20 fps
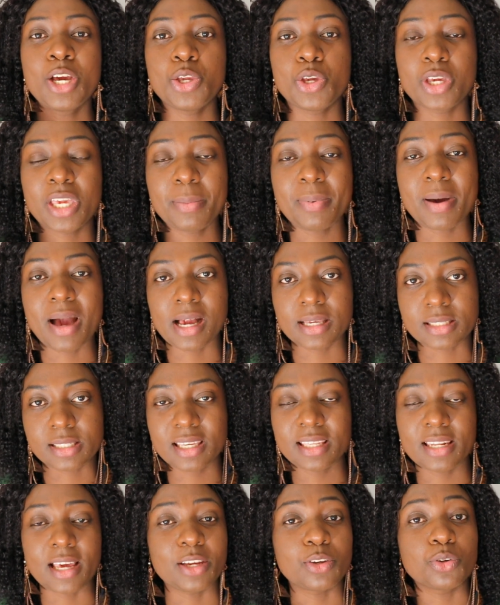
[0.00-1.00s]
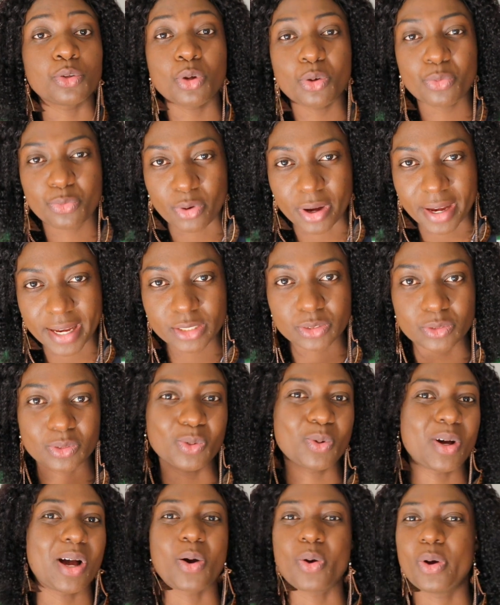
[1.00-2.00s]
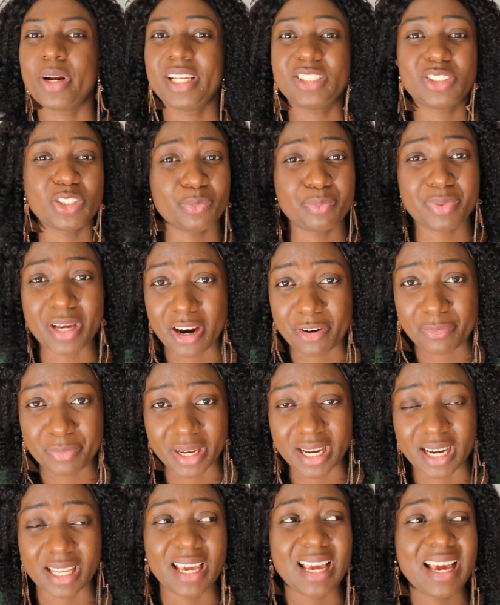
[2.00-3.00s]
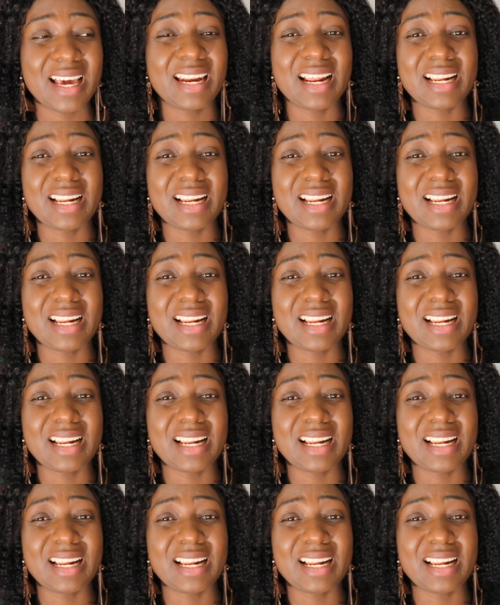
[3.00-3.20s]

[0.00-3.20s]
You keep asking and you don't forget to go and collect your BRP card.